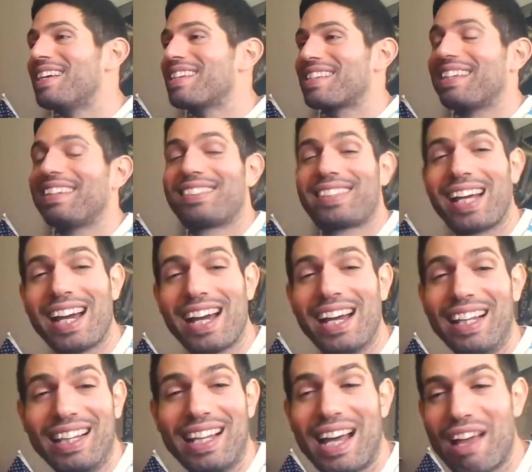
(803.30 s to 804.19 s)
his
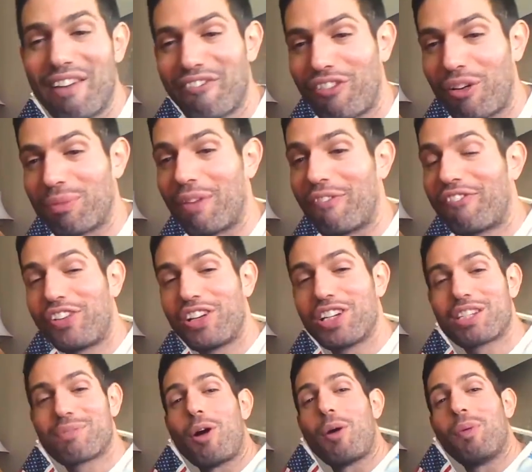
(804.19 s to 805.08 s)
entire life from the
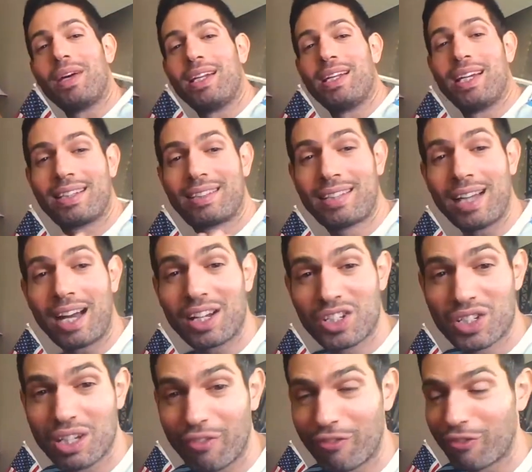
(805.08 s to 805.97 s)
first moment he
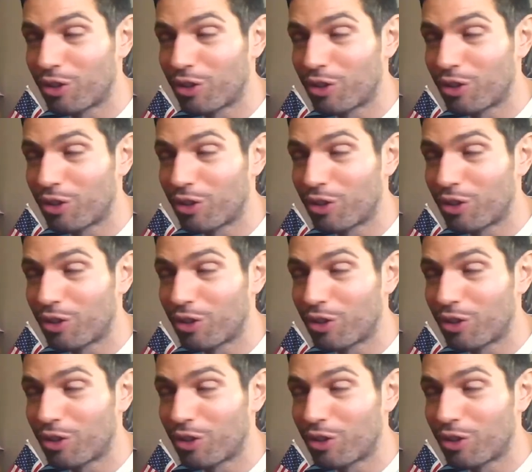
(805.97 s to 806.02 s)
touched the